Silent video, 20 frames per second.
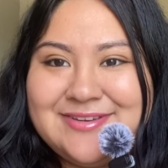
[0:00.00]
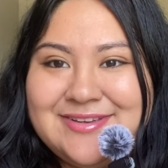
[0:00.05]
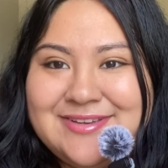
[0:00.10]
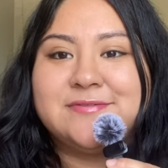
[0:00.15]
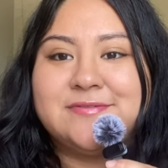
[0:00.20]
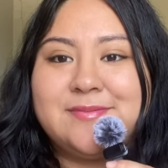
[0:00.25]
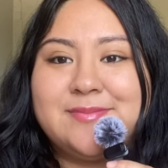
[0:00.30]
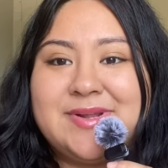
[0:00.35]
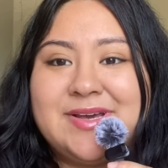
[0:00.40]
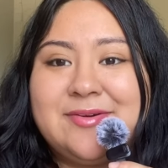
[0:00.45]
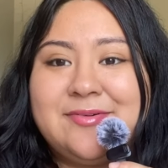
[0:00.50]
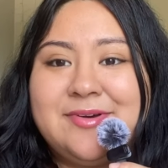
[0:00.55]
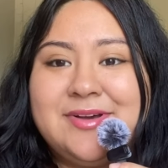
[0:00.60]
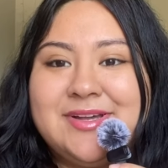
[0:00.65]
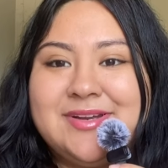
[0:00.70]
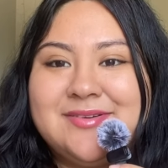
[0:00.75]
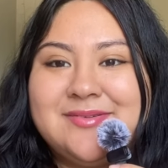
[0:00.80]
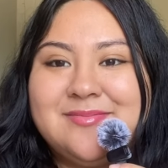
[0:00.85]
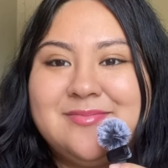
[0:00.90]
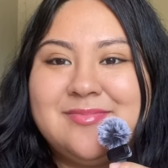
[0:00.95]
So from now
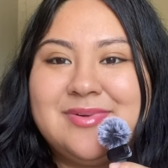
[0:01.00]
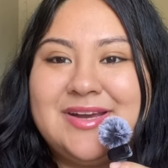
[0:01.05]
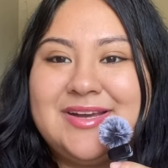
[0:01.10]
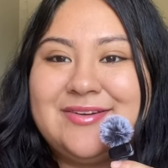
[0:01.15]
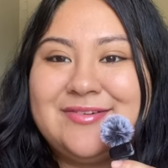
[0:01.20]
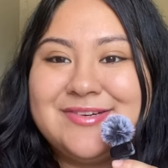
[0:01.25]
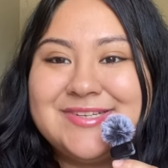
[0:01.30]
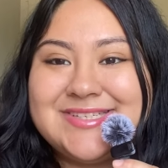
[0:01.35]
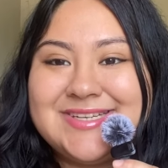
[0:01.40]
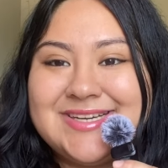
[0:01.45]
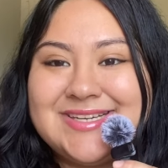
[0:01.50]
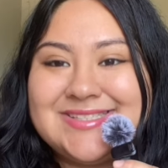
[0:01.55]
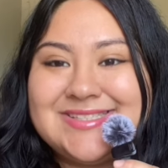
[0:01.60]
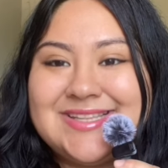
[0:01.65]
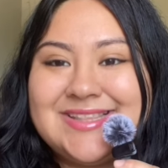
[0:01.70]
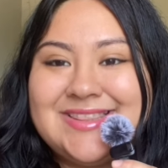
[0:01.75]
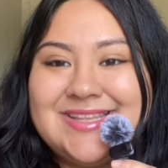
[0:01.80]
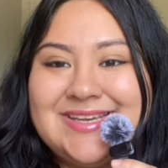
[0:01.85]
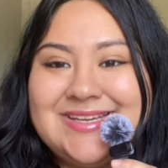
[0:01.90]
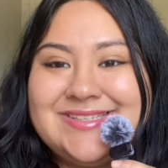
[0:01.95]
on, prioritize
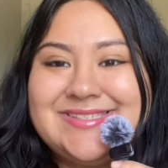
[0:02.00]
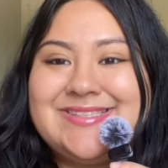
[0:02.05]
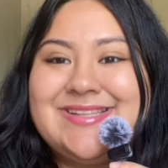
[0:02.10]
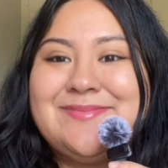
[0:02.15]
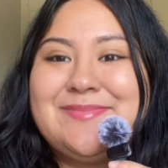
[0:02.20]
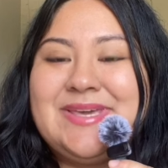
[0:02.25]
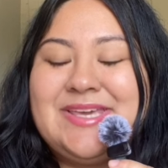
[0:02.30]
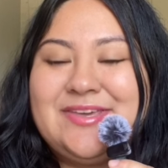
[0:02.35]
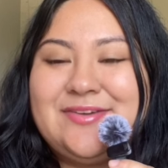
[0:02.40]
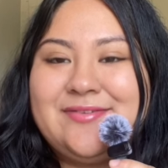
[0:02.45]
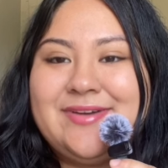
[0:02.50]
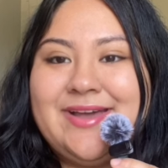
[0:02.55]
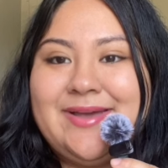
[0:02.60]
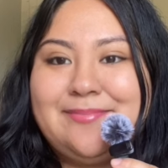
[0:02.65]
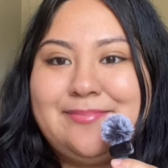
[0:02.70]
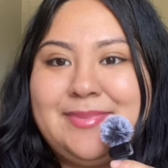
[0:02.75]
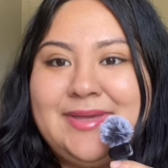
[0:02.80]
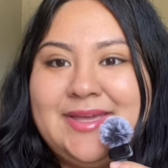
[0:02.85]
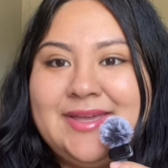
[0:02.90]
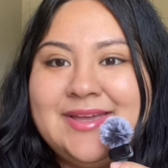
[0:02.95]
the things that make you
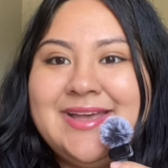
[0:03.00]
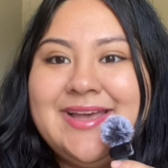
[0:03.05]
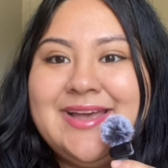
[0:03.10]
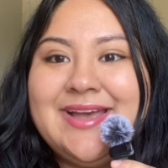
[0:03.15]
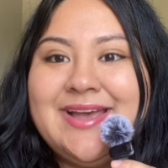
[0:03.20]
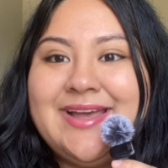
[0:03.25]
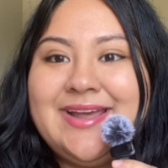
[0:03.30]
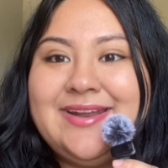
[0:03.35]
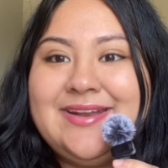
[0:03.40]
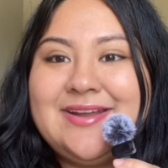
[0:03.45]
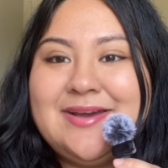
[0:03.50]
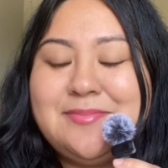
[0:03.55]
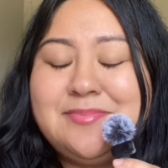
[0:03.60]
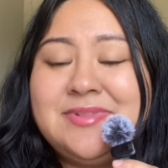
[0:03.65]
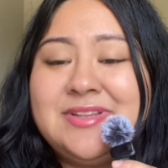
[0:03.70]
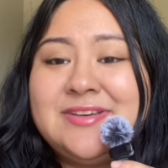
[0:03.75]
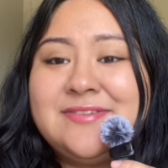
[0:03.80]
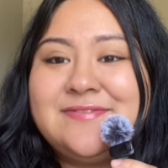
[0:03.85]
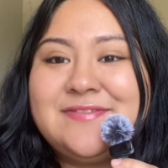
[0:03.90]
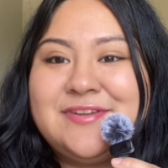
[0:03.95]
happy and
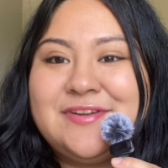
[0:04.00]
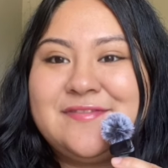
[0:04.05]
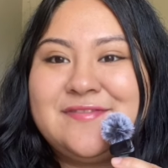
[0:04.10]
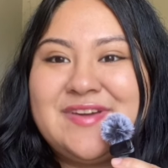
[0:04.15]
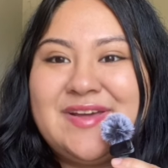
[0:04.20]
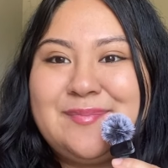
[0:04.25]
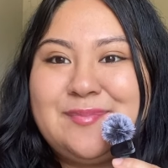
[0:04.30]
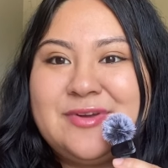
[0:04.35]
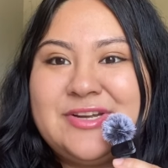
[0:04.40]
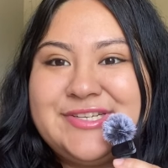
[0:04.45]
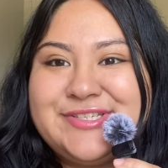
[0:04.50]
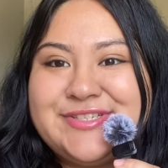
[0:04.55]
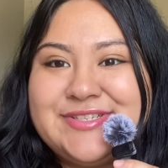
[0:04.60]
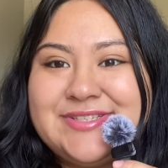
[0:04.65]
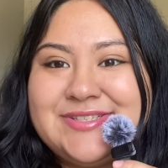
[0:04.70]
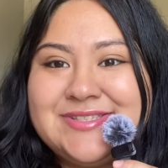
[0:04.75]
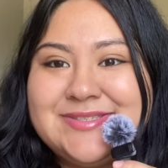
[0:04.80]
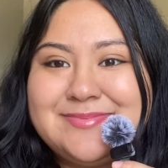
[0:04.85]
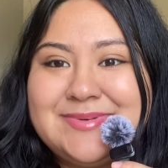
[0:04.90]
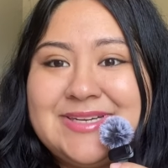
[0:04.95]
uplift your
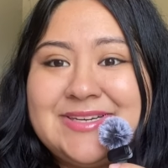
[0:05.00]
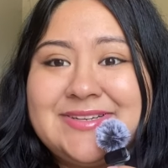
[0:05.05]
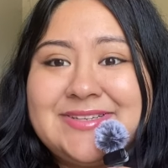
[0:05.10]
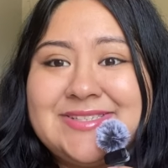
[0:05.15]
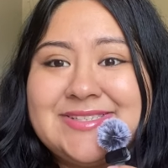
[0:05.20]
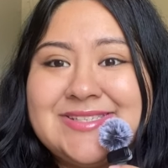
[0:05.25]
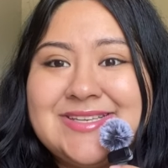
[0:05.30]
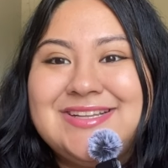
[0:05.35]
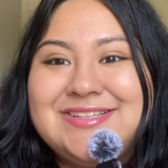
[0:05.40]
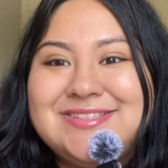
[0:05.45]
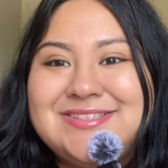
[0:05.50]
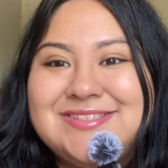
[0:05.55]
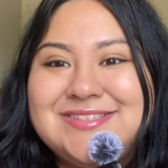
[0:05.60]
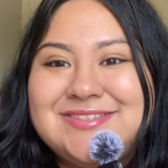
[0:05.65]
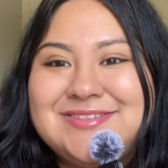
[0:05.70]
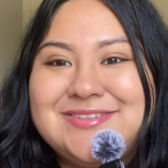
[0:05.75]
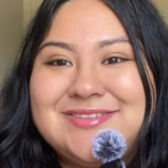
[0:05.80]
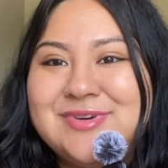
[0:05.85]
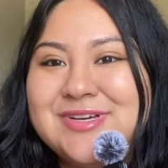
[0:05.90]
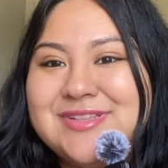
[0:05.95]
vibrations because
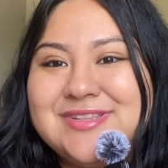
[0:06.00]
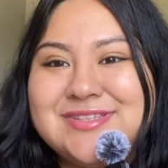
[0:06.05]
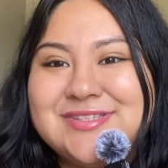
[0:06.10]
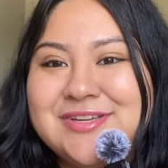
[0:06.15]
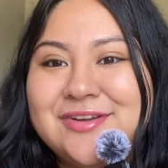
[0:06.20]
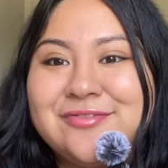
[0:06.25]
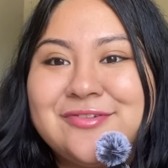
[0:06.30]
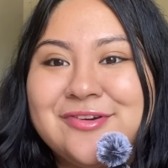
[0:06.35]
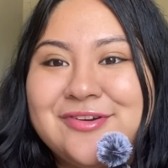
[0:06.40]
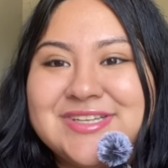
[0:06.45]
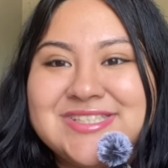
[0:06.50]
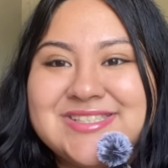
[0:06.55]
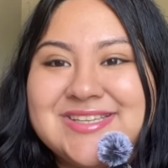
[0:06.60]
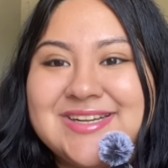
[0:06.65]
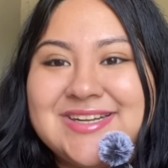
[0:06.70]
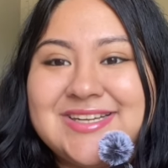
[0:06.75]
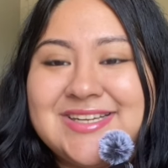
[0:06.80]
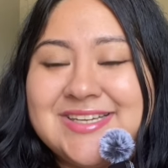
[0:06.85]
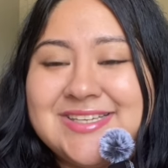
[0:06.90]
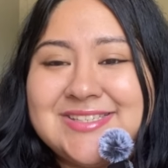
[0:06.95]
that's what the soft girl
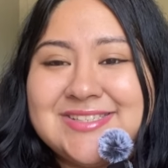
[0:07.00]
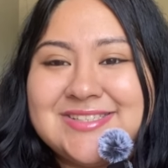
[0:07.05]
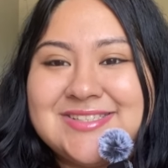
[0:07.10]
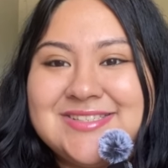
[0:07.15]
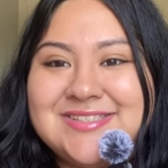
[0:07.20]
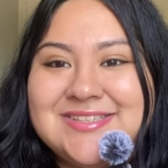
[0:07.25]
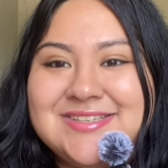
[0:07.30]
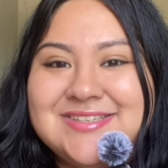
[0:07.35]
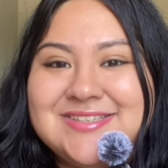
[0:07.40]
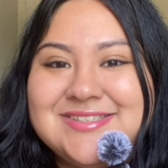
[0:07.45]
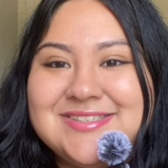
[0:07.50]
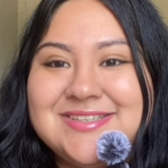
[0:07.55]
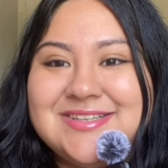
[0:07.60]
aesthetic is.